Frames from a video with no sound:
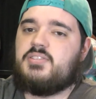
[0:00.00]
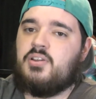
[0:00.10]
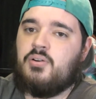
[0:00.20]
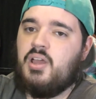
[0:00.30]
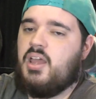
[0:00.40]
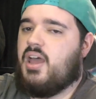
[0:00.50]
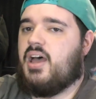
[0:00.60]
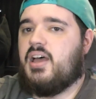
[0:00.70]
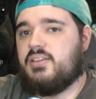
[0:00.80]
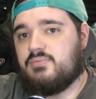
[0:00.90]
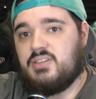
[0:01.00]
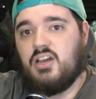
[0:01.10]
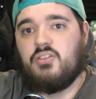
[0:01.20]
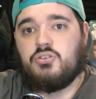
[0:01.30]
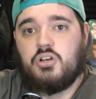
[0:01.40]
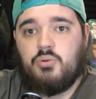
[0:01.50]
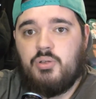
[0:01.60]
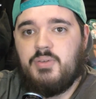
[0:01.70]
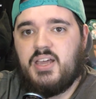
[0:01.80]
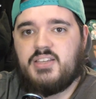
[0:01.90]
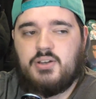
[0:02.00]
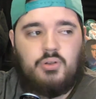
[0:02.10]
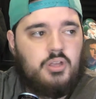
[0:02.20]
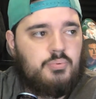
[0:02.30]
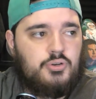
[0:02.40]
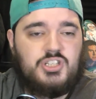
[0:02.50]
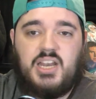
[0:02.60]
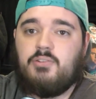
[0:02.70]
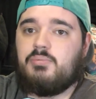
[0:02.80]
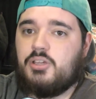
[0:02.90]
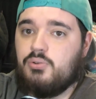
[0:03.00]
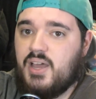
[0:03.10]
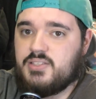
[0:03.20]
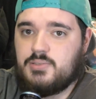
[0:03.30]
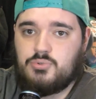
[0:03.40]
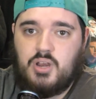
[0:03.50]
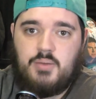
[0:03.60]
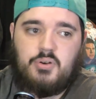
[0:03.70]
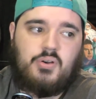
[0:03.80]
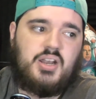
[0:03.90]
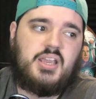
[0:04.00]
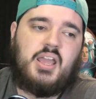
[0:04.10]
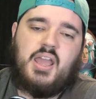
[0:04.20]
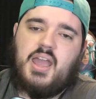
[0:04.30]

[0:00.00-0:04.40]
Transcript: So get on the journey with me, guys. I really appreciate everybody who has subscribed already.